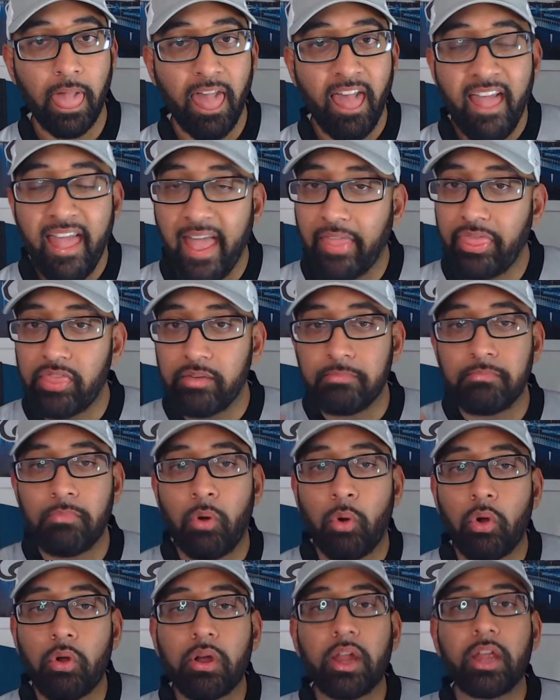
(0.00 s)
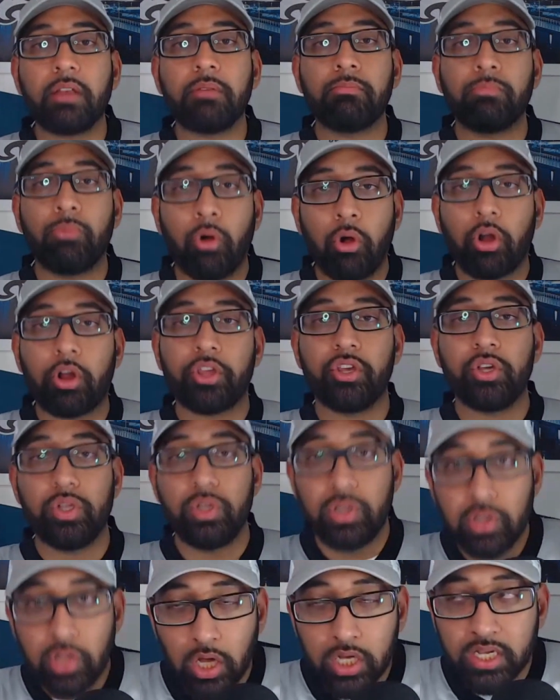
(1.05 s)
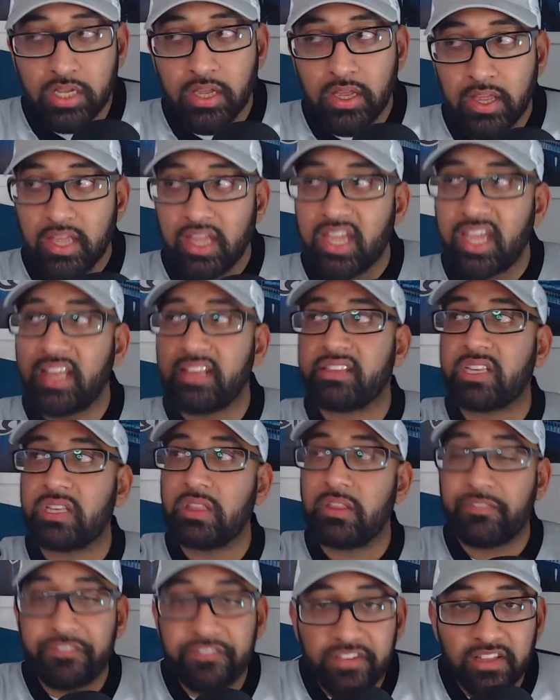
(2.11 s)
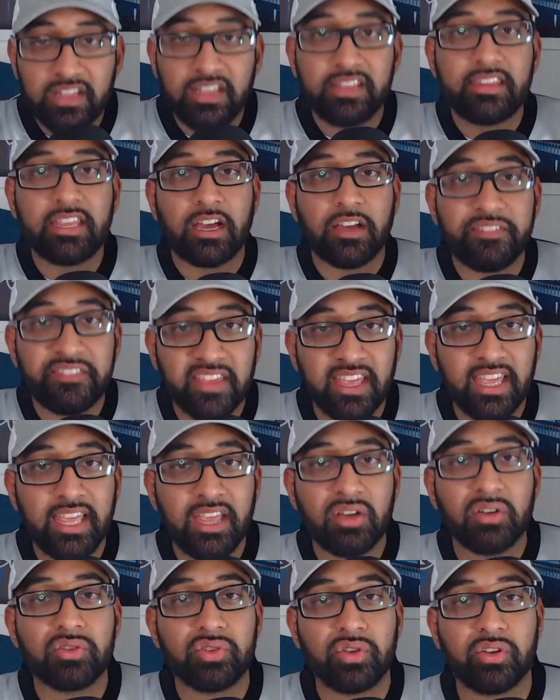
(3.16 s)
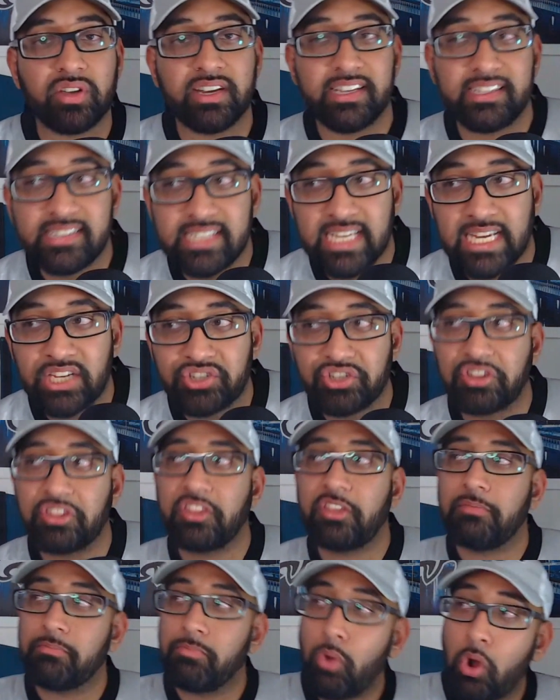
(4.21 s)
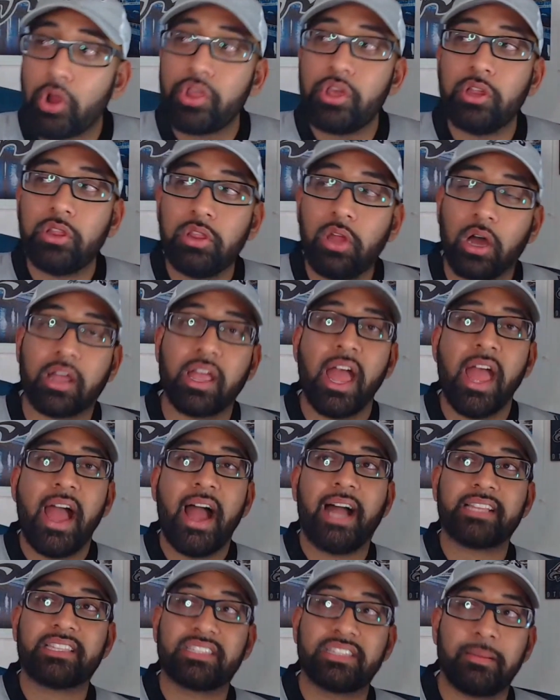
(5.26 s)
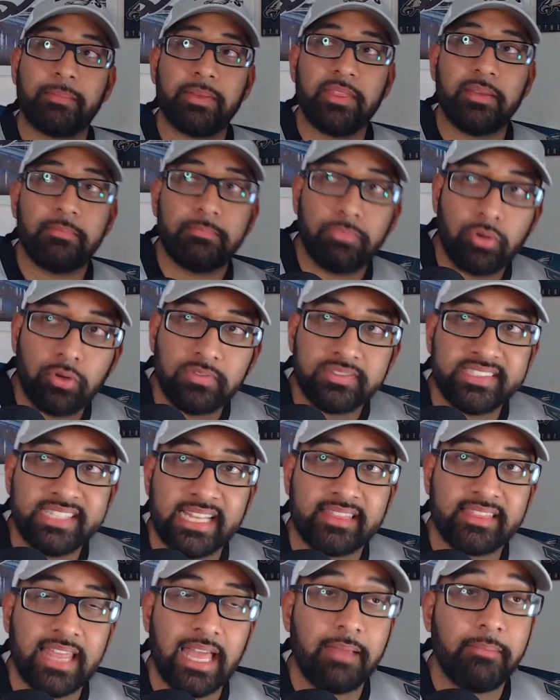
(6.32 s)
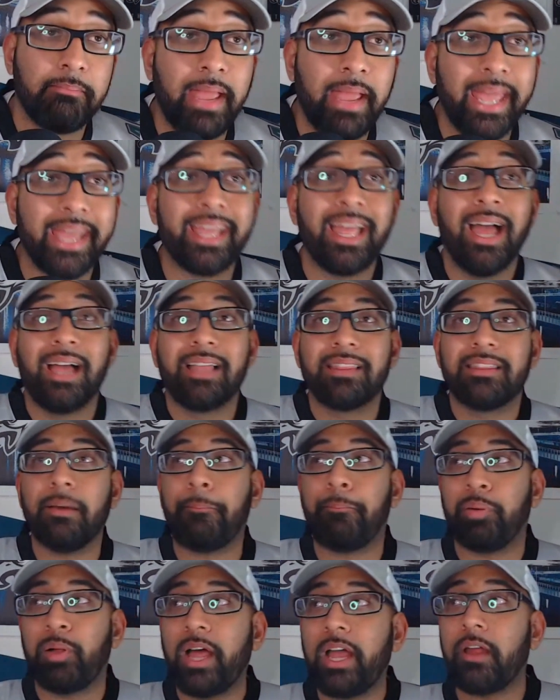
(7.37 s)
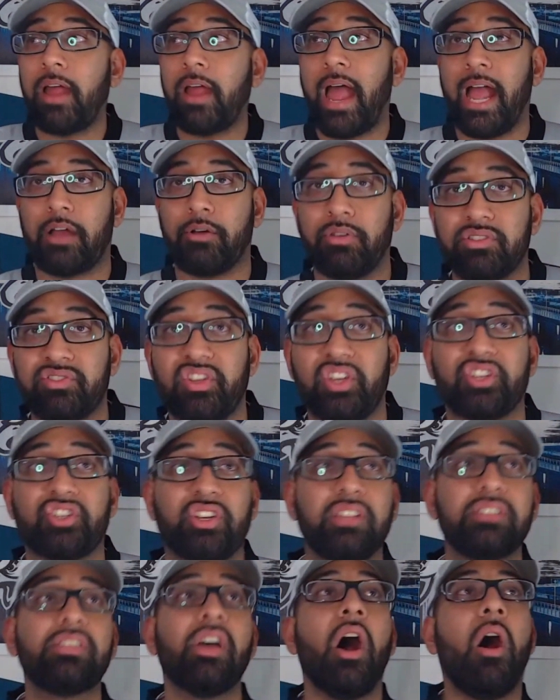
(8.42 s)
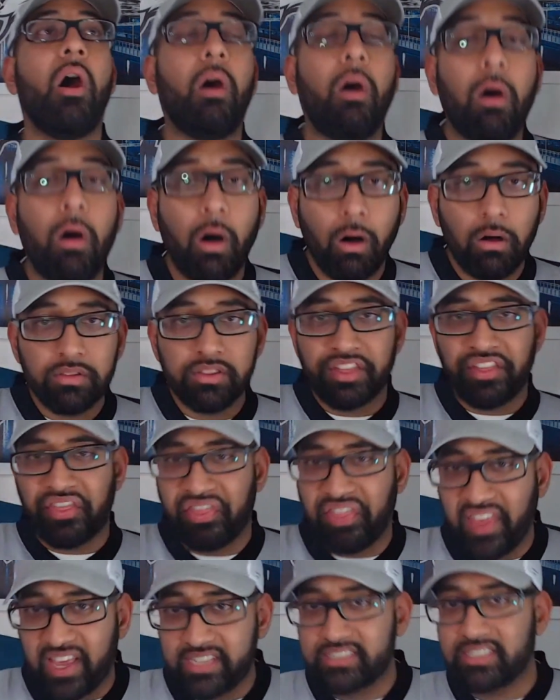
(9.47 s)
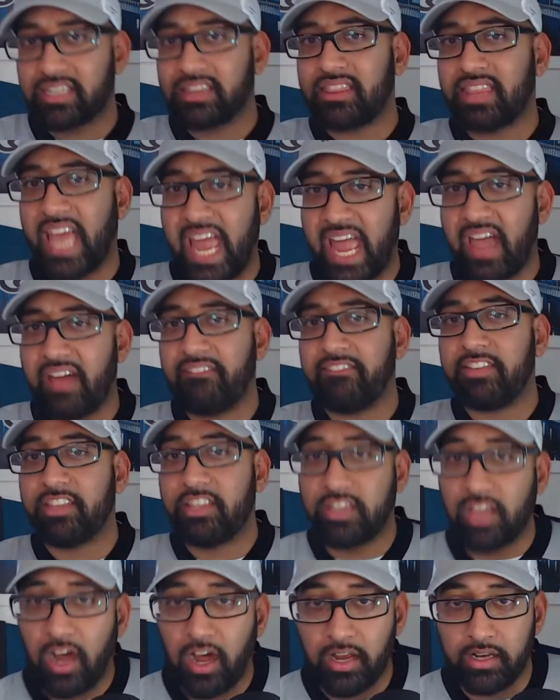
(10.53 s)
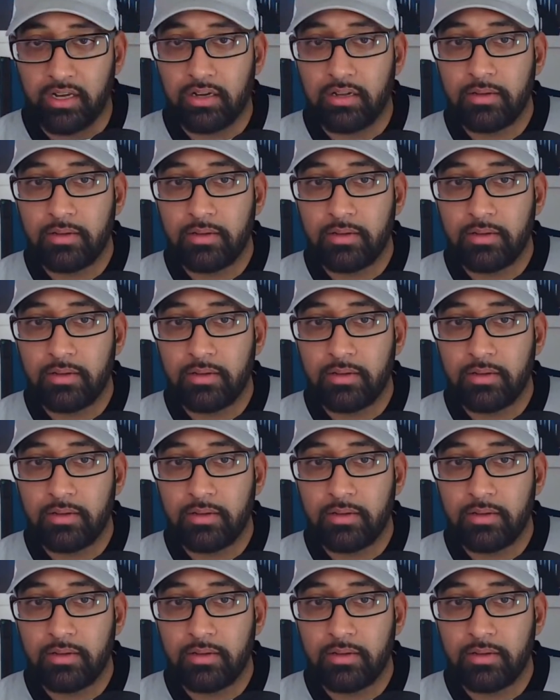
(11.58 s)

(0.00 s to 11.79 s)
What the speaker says: And the more and more you look into the Philadelphia Eagles organization, the more you look at some of the moves that they make, the player acquisitions, all the things that they have done,